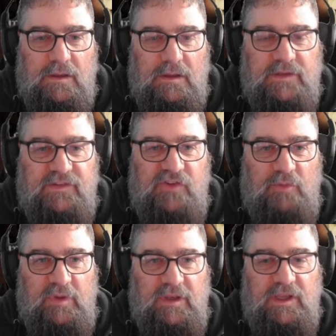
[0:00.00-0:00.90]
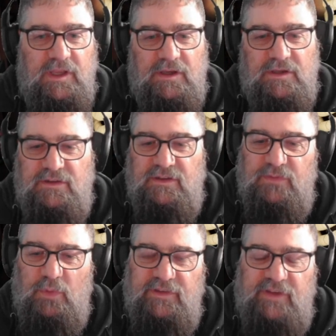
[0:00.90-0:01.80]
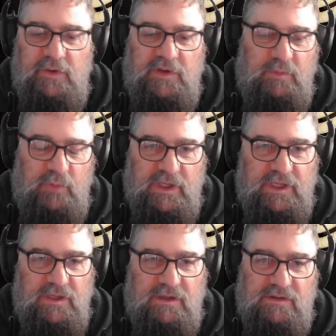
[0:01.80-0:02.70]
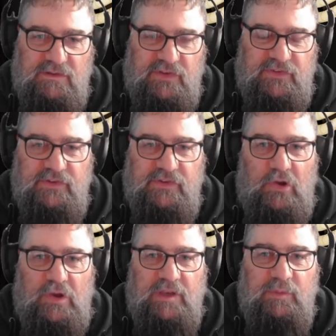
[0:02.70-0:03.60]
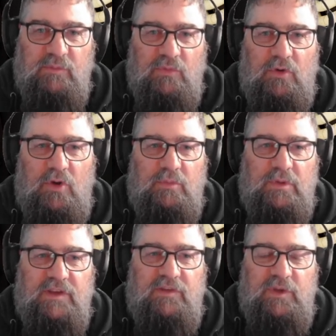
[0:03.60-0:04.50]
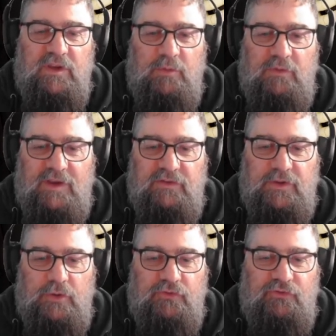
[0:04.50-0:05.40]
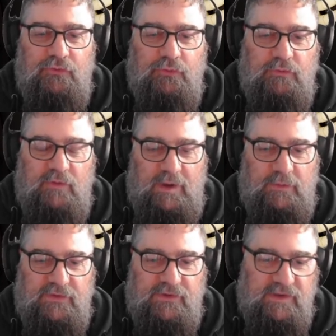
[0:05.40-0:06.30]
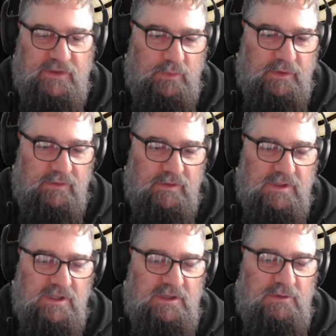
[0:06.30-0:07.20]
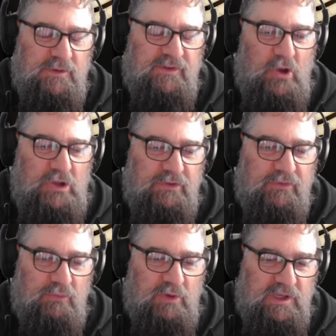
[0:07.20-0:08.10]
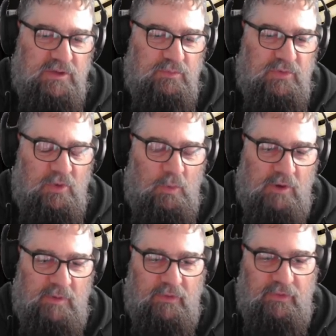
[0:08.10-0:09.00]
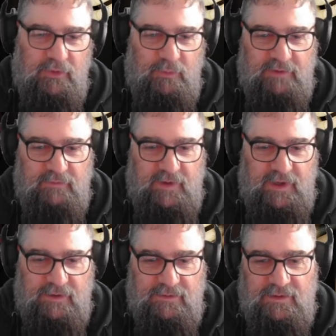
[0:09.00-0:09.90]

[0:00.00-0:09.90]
Let's jump in here. This one's going to be just a tiny bit more complex because we've actually got two valves to deal with. Well, it's kind of three, but don't worry about the third one for now.